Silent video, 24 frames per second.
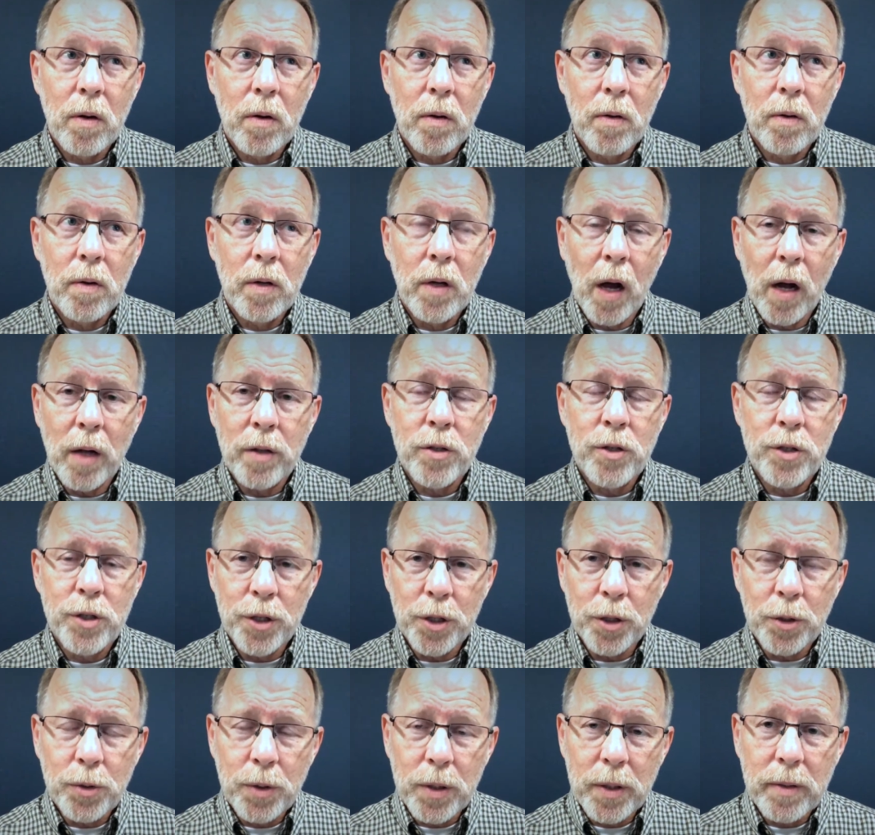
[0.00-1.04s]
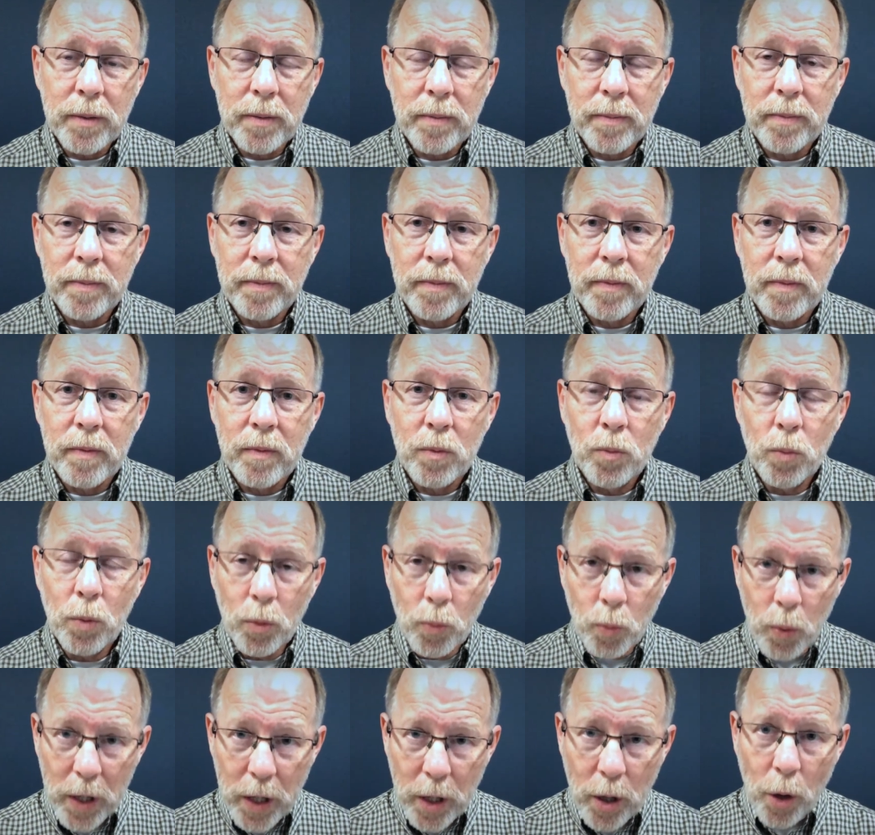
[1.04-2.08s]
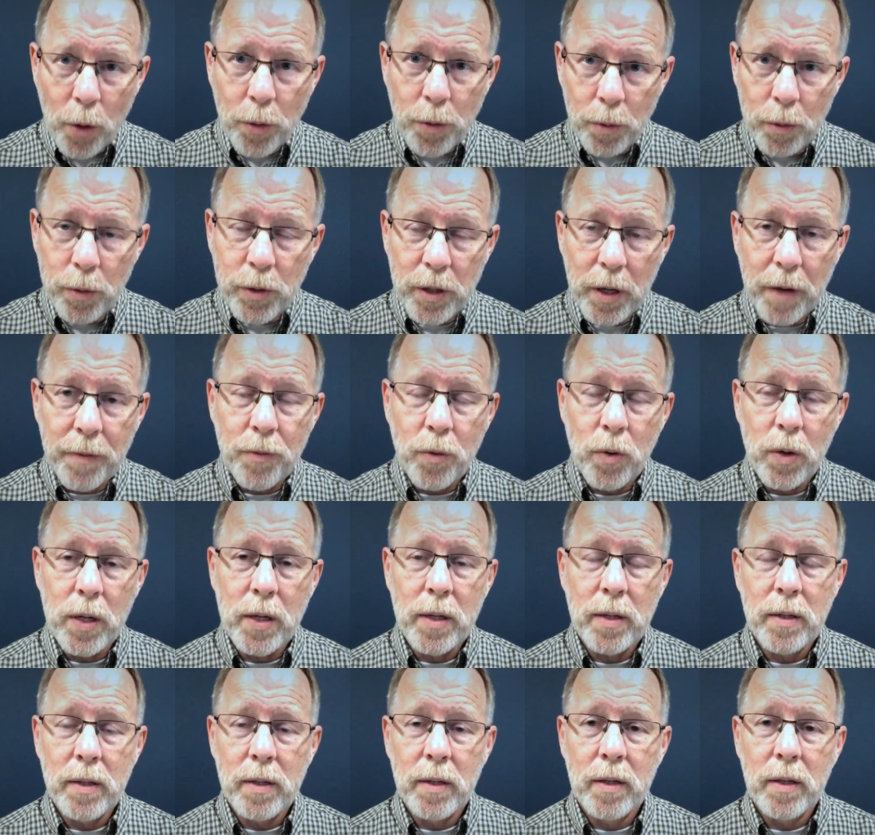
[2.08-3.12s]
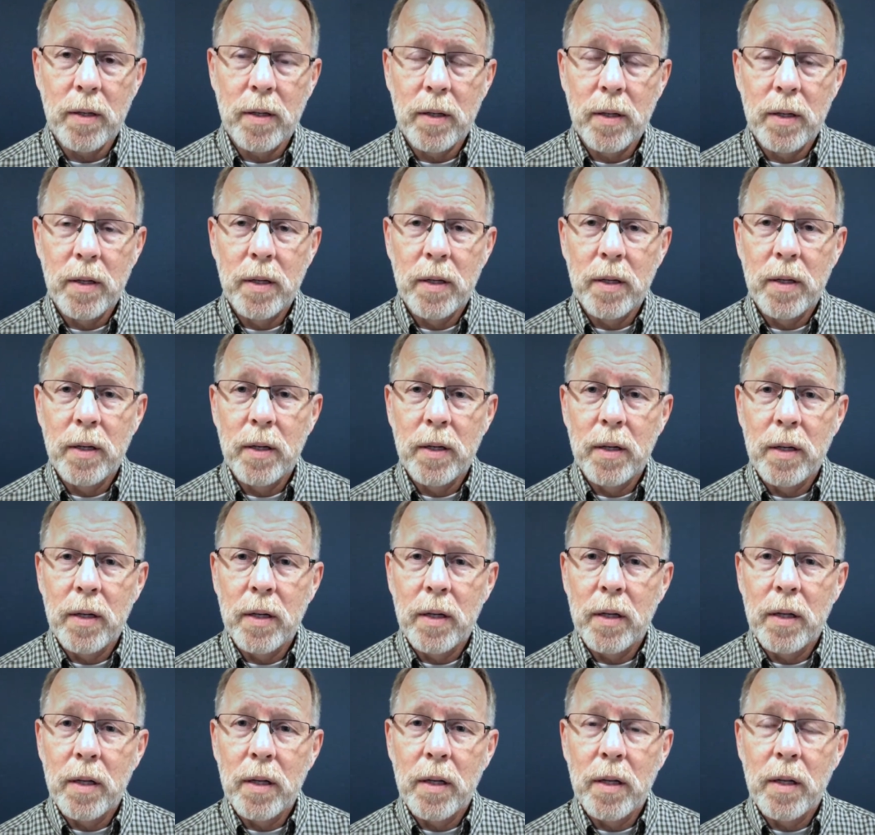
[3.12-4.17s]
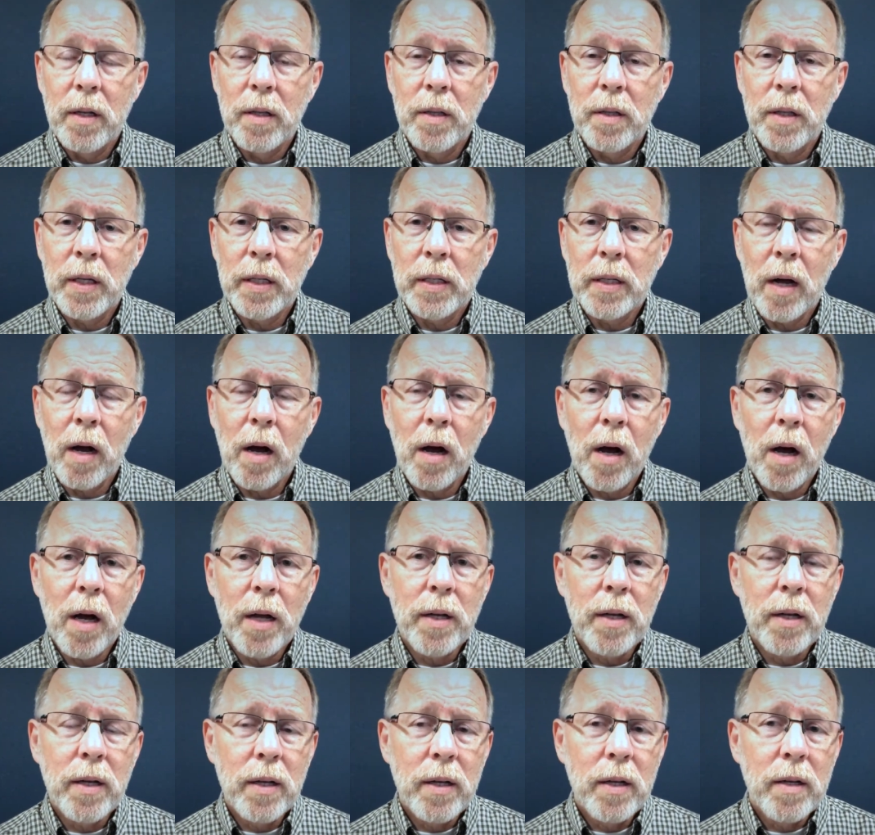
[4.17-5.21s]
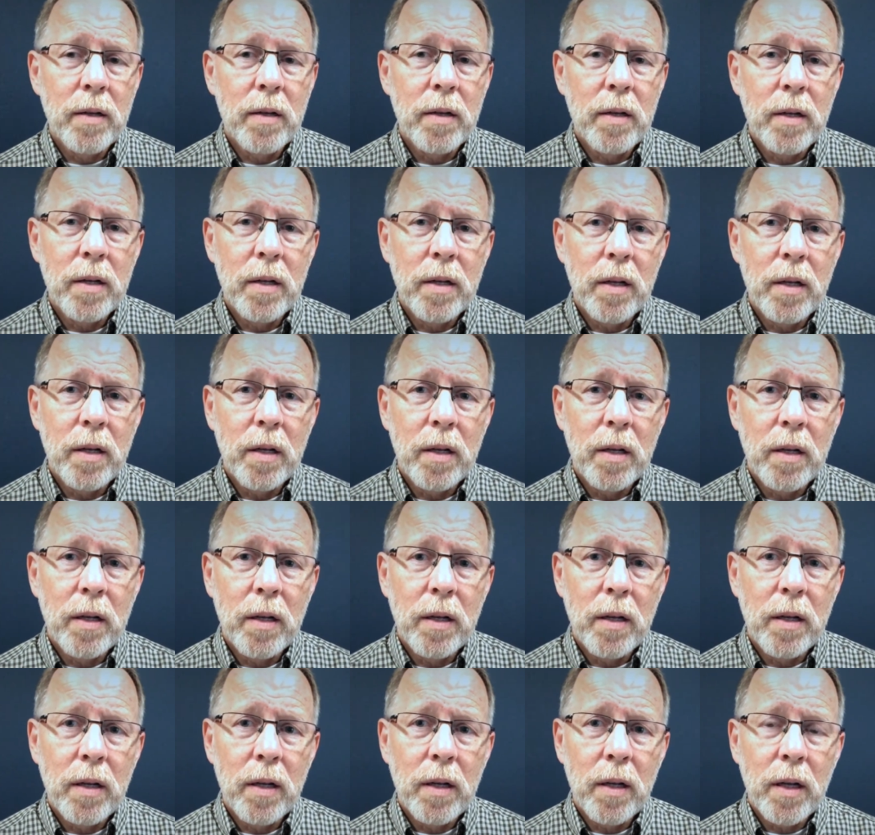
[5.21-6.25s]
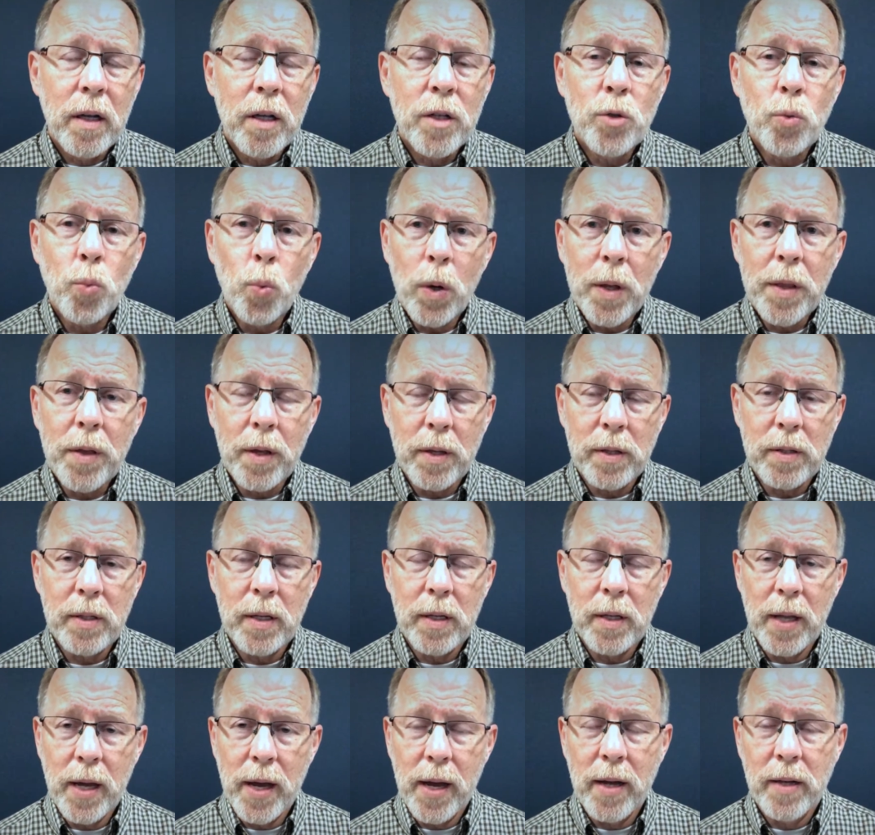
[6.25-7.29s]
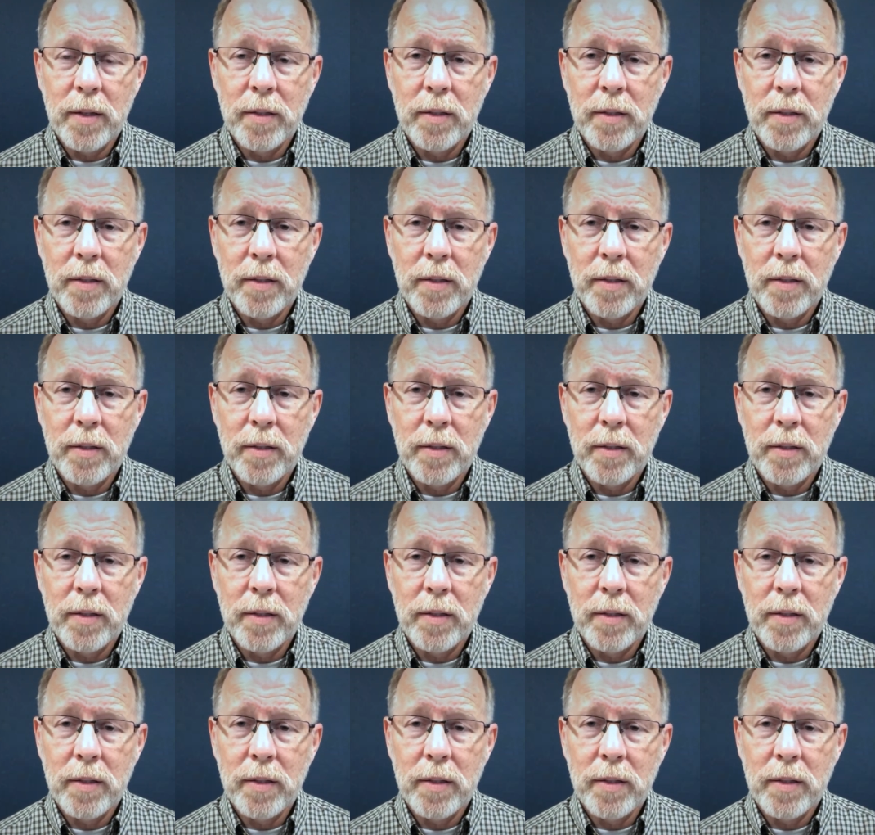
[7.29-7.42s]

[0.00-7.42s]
God's children, when we go through suffering, that God is with us in that.